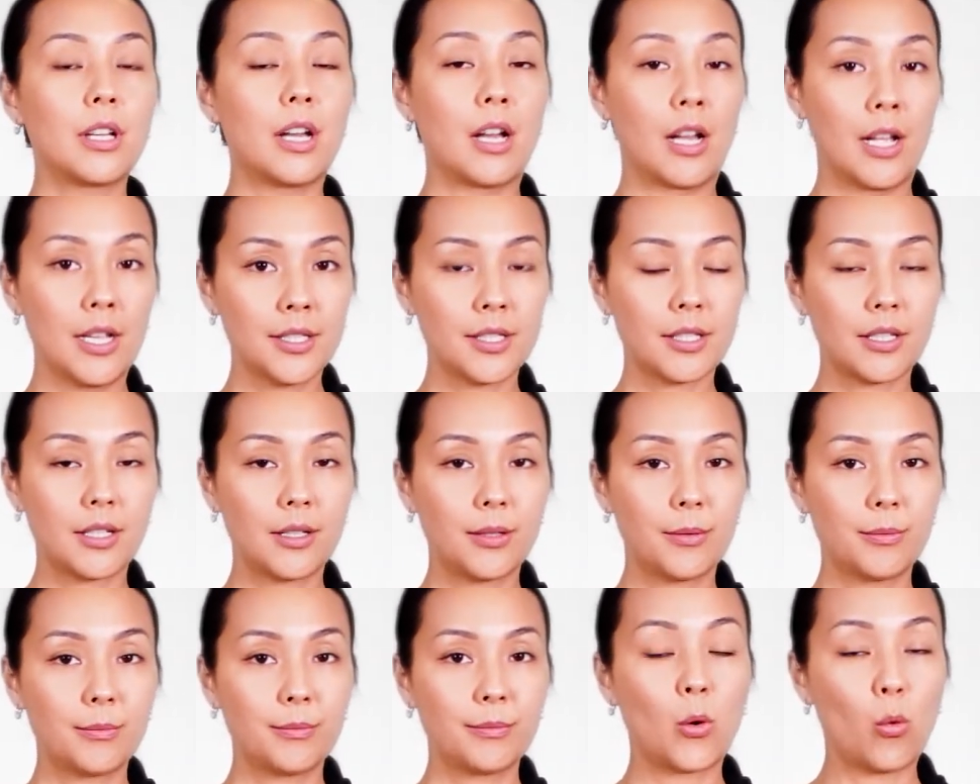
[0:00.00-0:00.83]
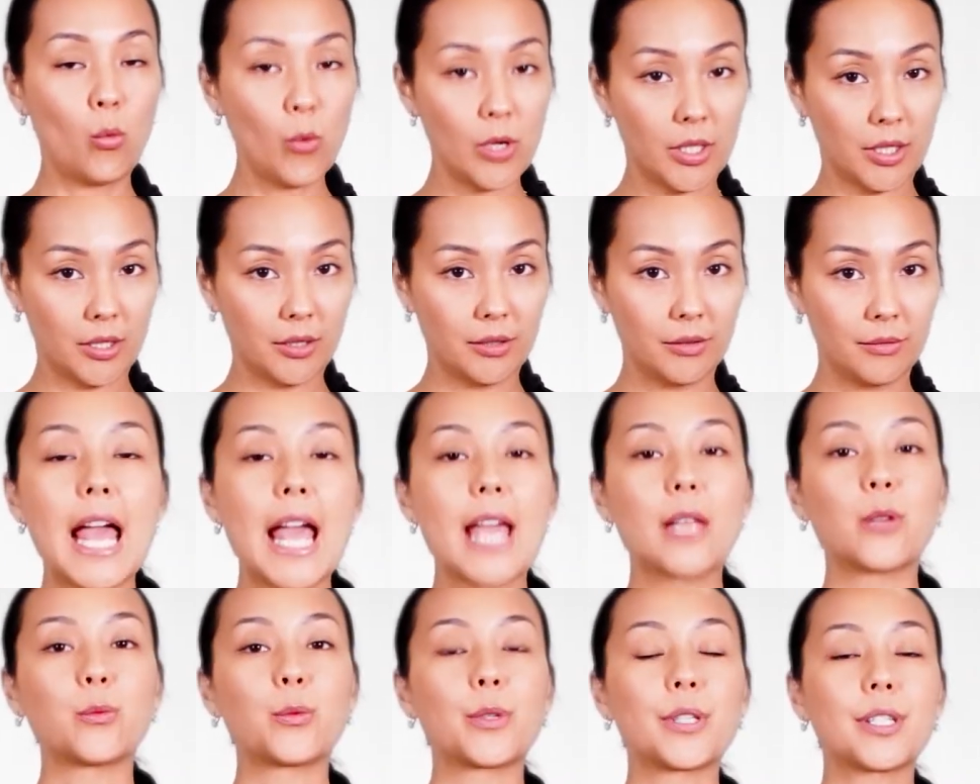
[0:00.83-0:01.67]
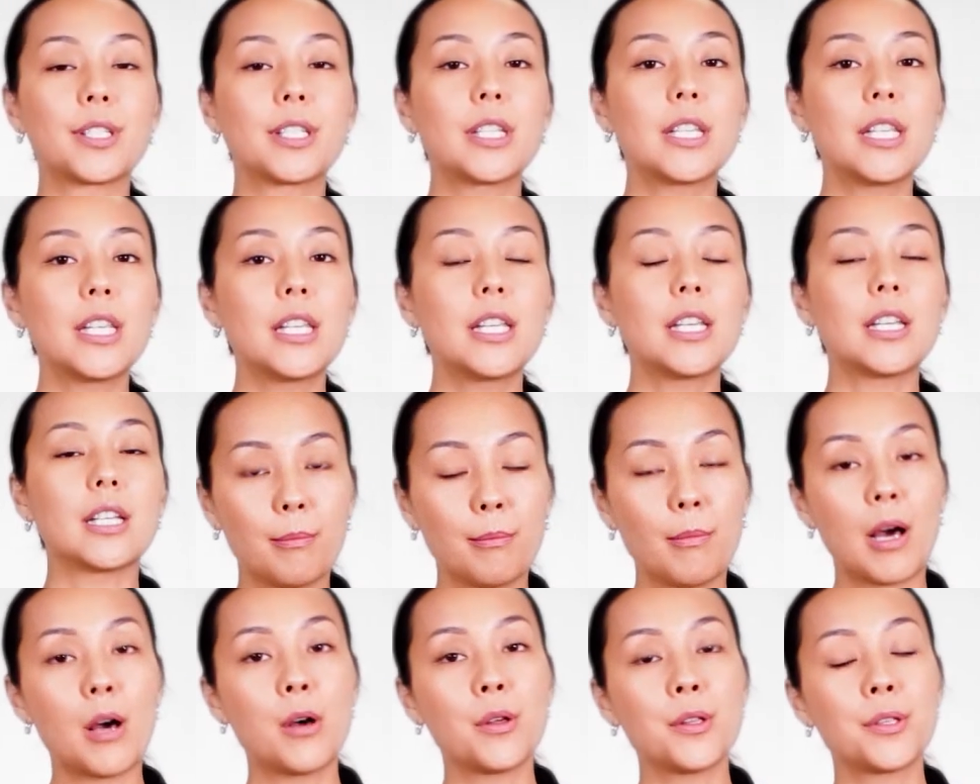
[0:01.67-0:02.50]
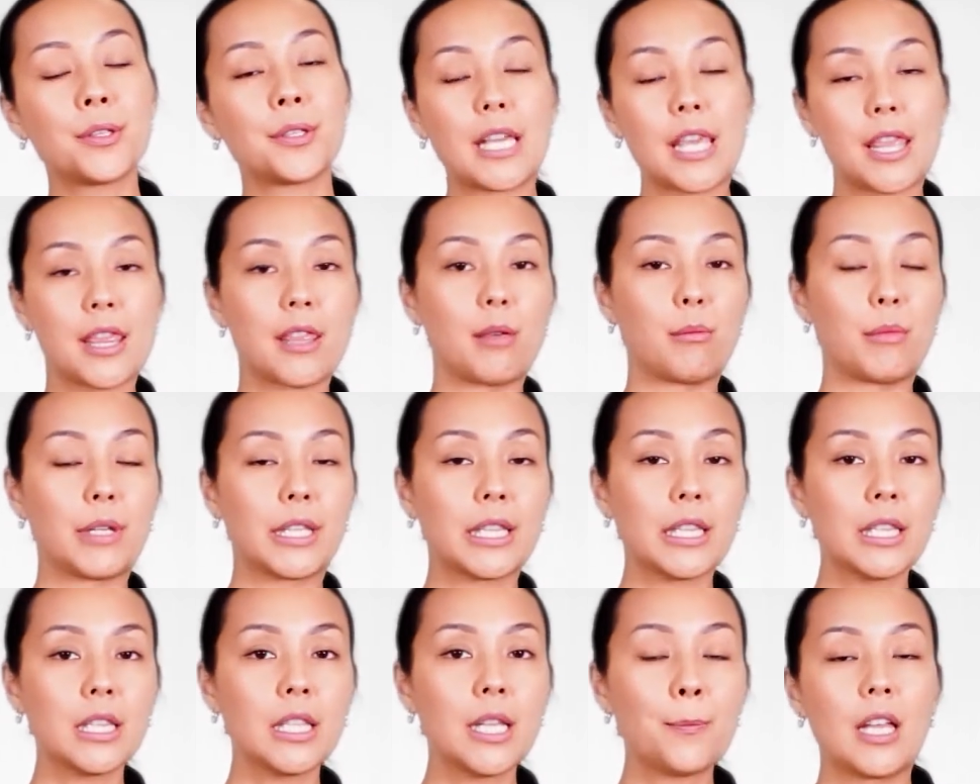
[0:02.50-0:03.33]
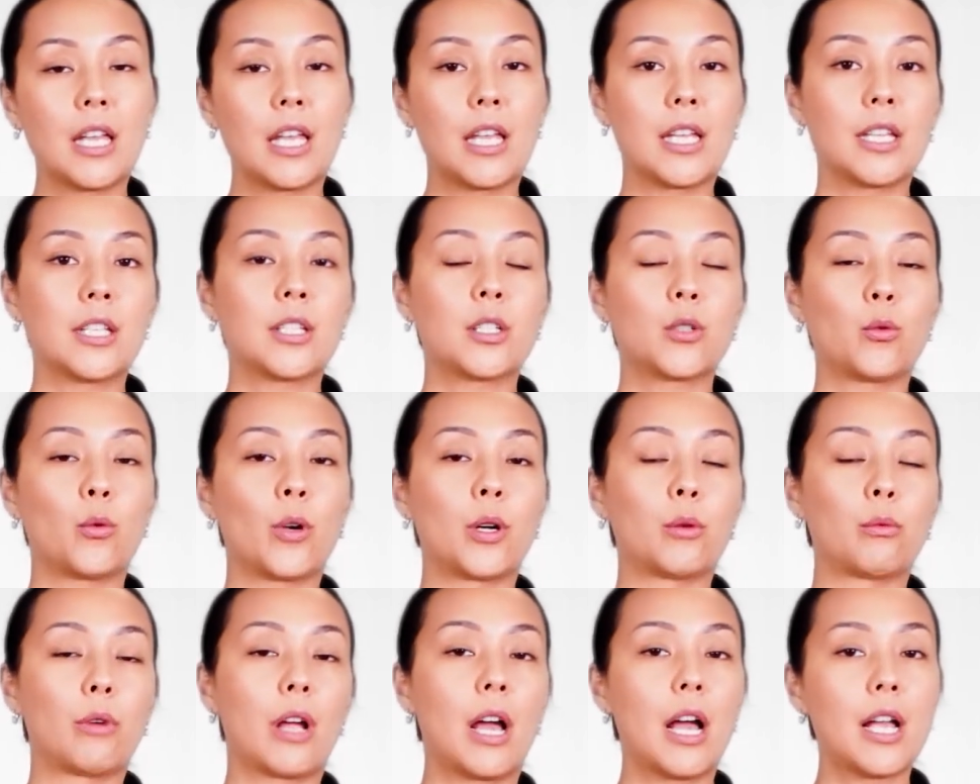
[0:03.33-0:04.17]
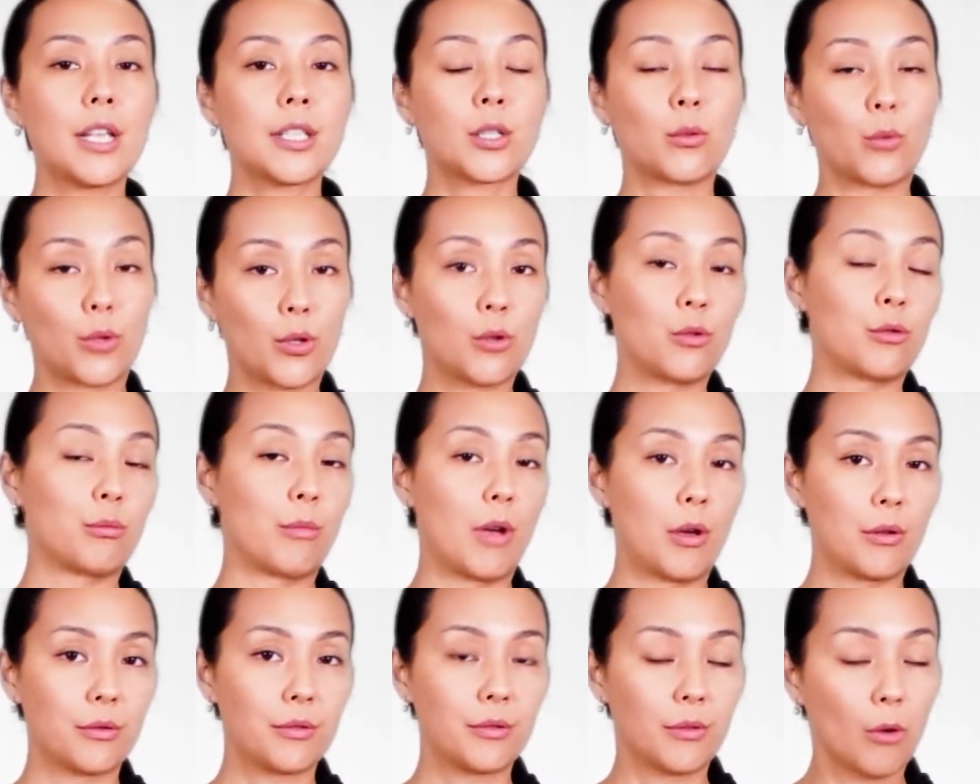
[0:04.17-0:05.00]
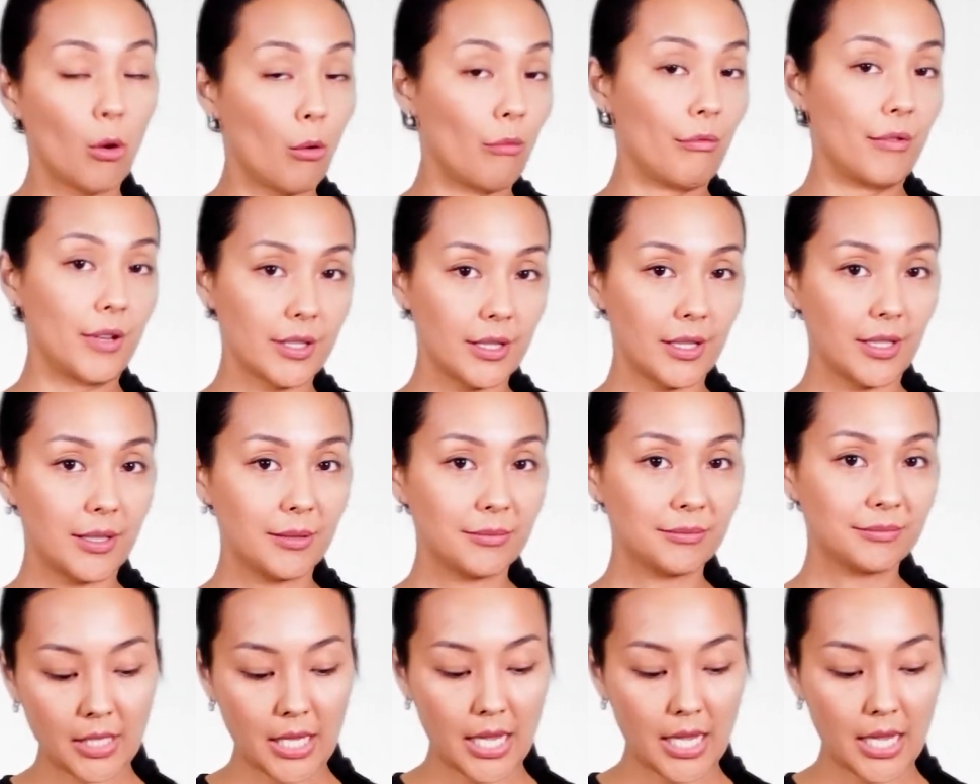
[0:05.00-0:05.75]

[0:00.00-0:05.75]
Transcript: ask, when. And we see mouth in the middle, and when we ask we use mouth, obviously.